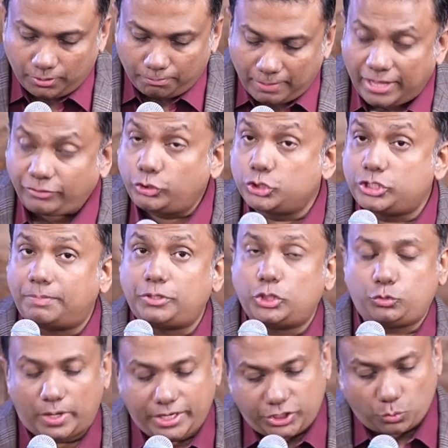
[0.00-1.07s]
Matthew chapter
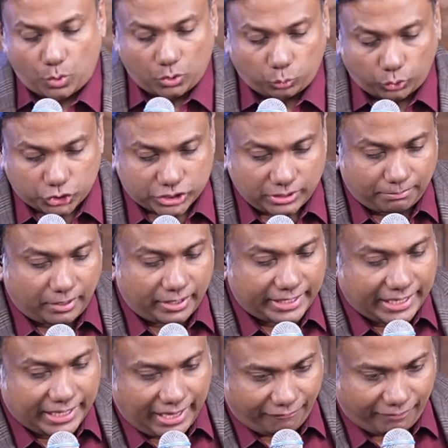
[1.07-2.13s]
21, verse number
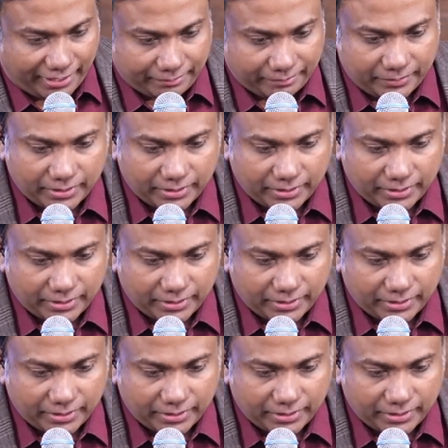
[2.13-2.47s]
11.